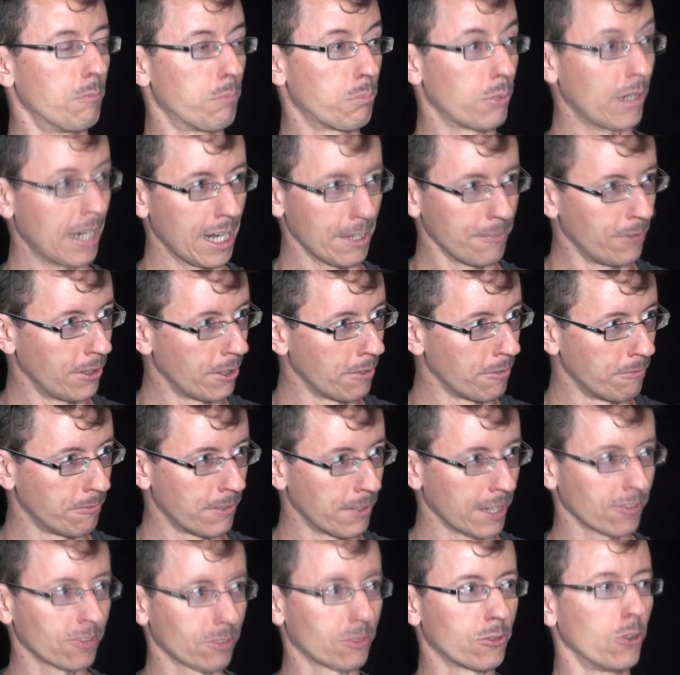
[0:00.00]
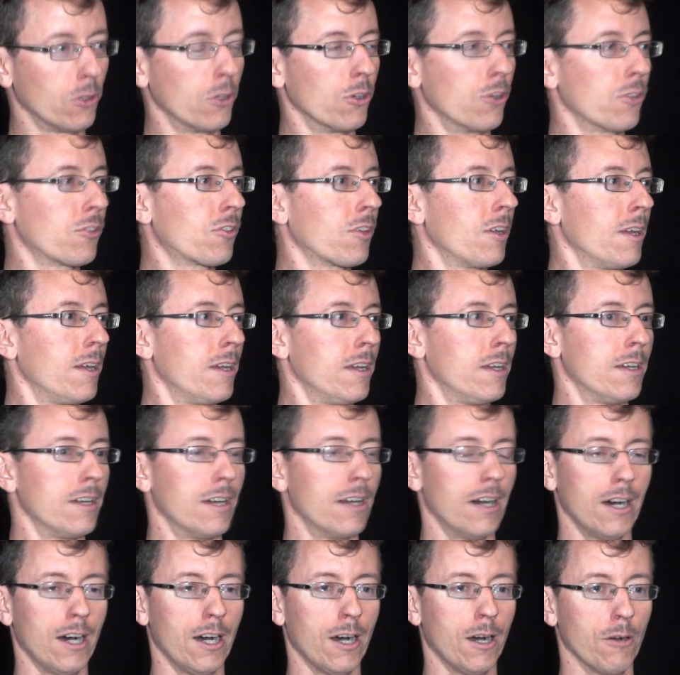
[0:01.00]
private investors,
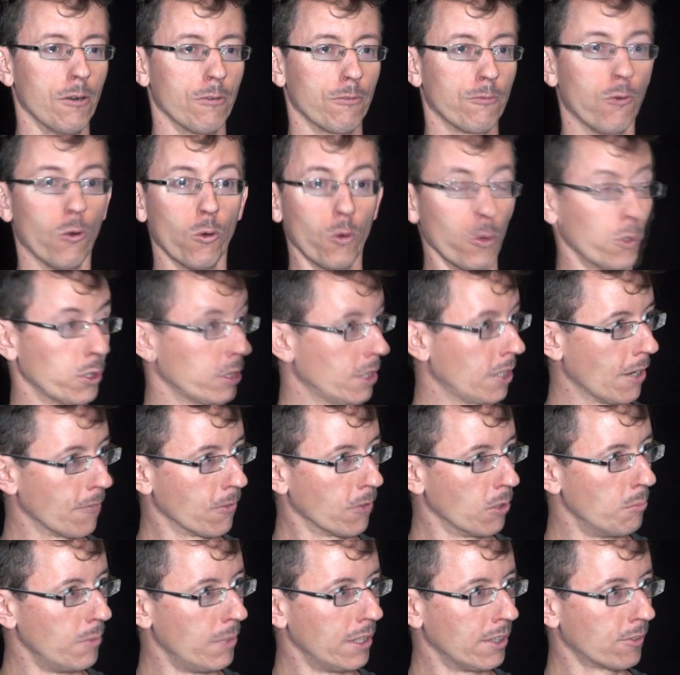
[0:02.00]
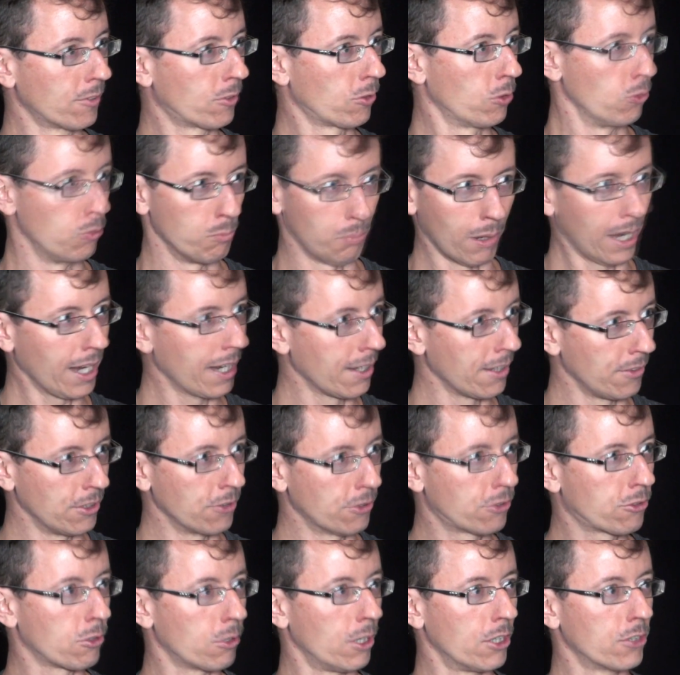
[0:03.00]
foreign governments who buy
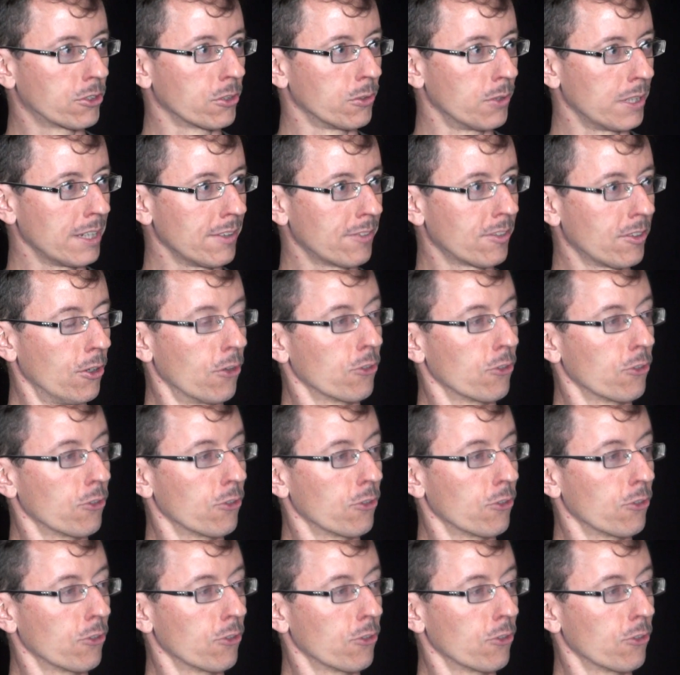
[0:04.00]
these treasuries.